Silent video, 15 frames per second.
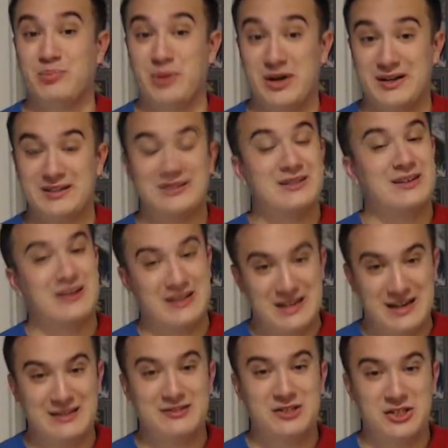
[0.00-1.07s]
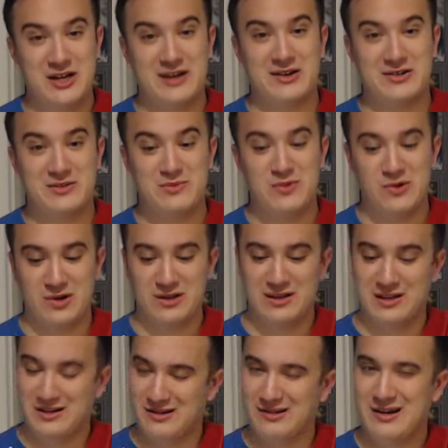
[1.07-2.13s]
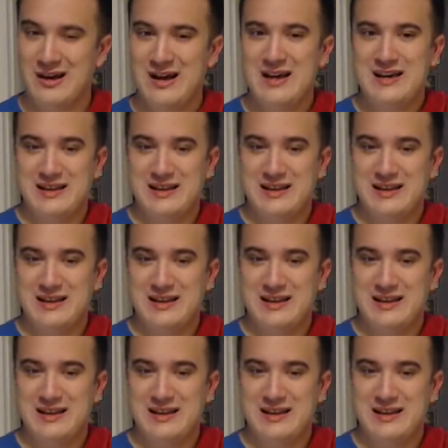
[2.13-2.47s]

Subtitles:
But again, shout out to Morgan Liquor.